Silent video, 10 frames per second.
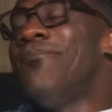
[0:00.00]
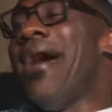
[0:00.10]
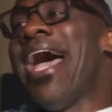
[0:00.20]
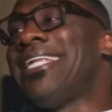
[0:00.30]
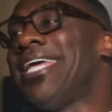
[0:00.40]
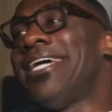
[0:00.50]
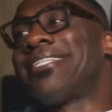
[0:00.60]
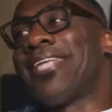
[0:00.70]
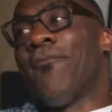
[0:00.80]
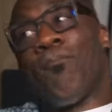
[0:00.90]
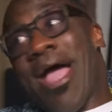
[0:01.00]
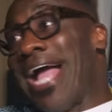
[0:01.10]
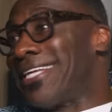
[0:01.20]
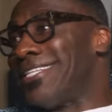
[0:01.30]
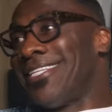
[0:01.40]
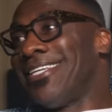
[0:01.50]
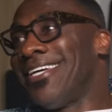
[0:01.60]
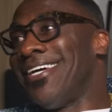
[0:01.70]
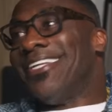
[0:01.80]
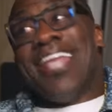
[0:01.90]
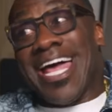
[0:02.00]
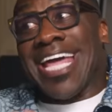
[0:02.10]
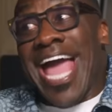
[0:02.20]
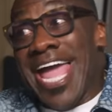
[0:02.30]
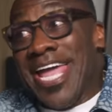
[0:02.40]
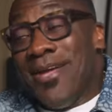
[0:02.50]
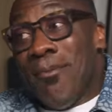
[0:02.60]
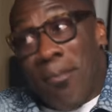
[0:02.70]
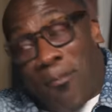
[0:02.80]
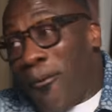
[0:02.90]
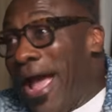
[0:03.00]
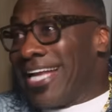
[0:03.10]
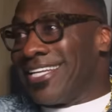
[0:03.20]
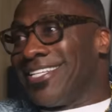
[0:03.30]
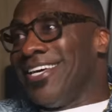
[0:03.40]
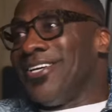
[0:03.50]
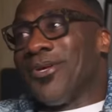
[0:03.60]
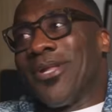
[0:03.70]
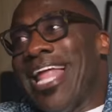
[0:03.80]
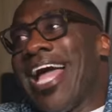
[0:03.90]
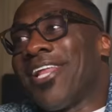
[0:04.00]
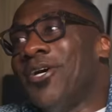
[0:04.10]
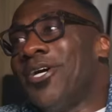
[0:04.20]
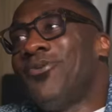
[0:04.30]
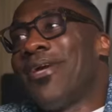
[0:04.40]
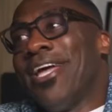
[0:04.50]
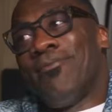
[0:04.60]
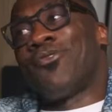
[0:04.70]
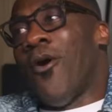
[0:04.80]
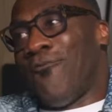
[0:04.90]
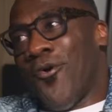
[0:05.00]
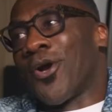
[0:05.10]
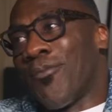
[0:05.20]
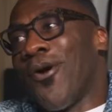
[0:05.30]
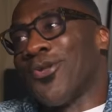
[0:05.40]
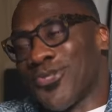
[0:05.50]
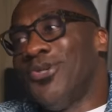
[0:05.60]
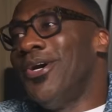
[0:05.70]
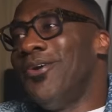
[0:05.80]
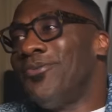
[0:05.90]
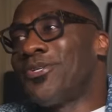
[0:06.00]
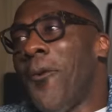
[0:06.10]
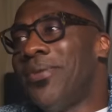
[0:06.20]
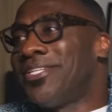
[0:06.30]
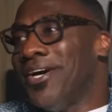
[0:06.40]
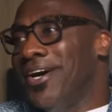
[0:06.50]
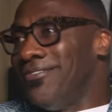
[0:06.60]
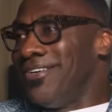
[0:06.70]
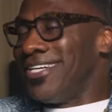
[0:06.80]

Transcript: The man did say practice, not a game, but practice. So the likelihood you getting him showing for a commercial was gonna be tough.